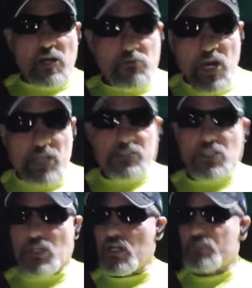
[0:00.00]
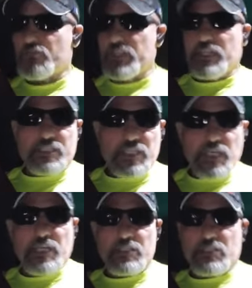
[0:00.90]
far across the country this
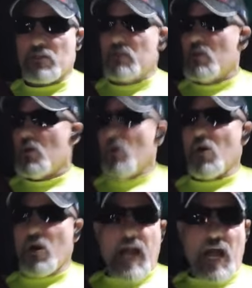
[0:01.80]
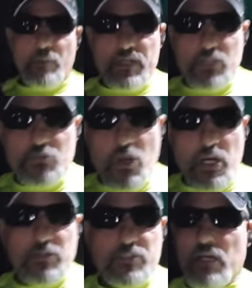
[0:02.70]
is or how many
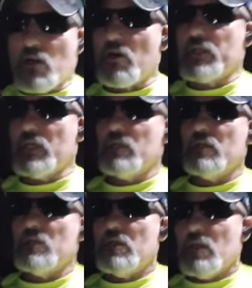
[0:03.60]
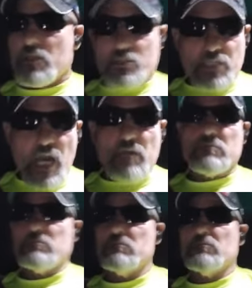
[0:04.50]
truckers are going to
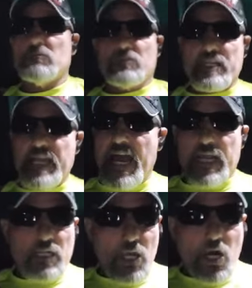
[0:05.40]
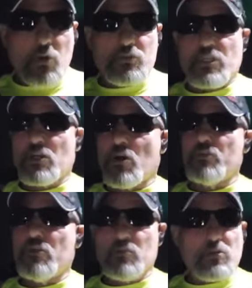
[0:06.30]
start denying loads to
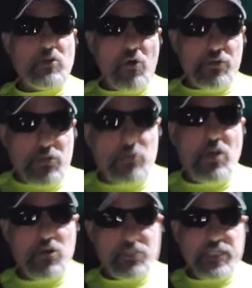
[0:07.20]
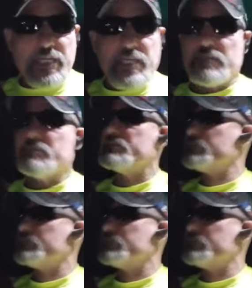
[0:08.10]
going to New York City.